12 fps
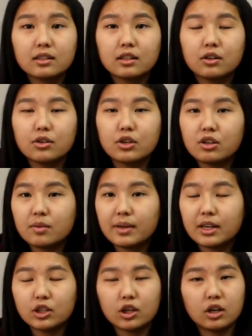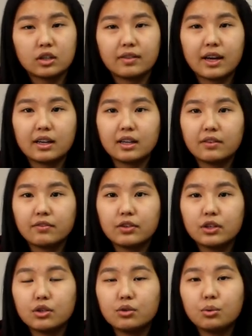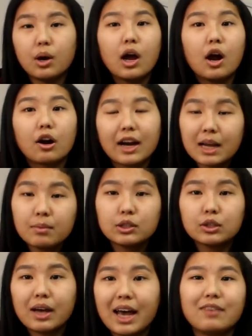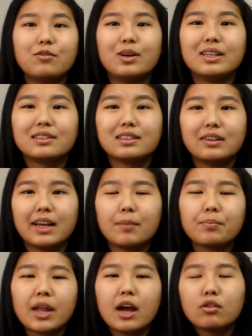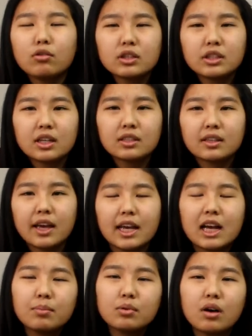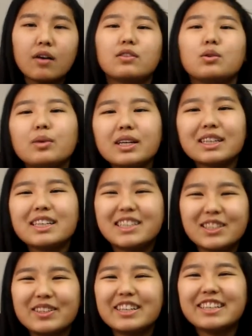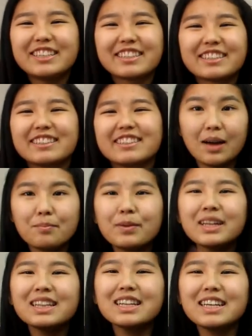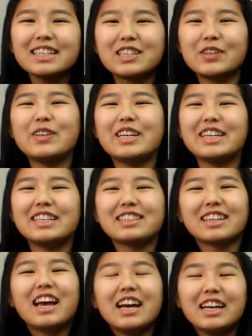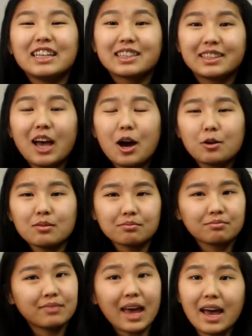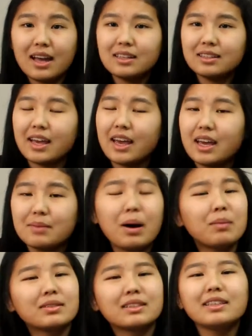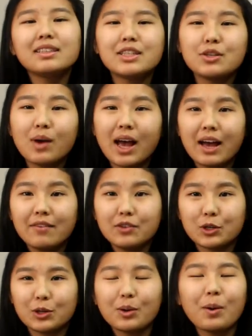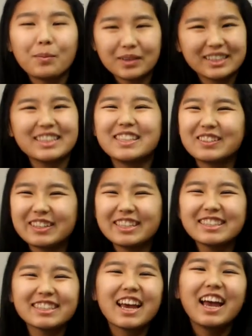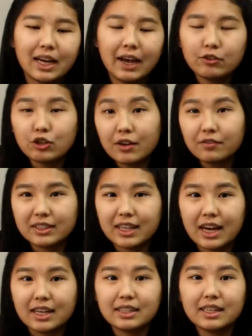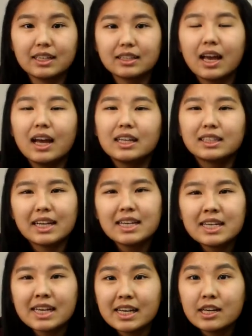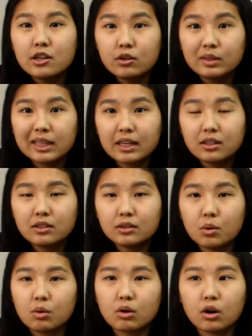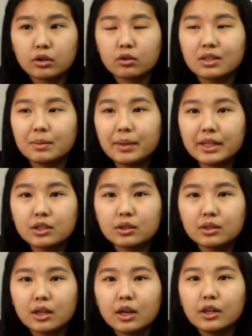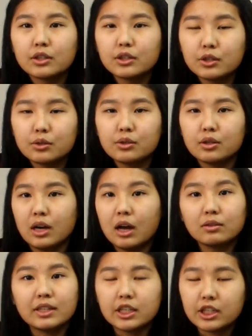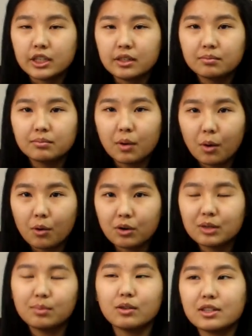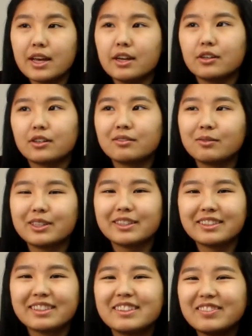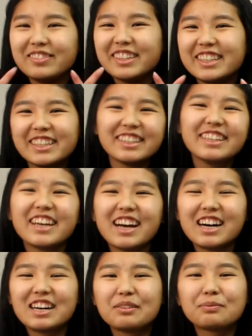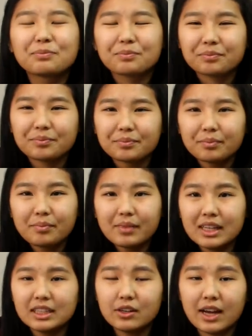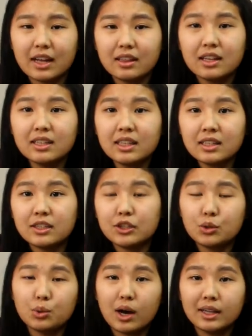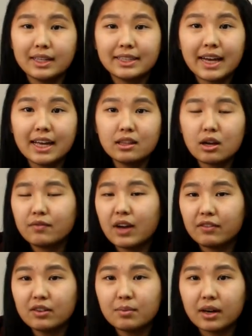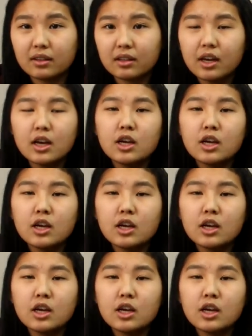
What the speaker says: So you could be in charge of that if you are able to have one. So yeah, those are just a couple of the weekly duties. Monthly duties. So as a publicist, you have your monthly duties. I have to emphasize is sending in newsletters or articles and pictures to your LTG or your bulletin editor, which is me. So yeah, this is due on the 10th of every month.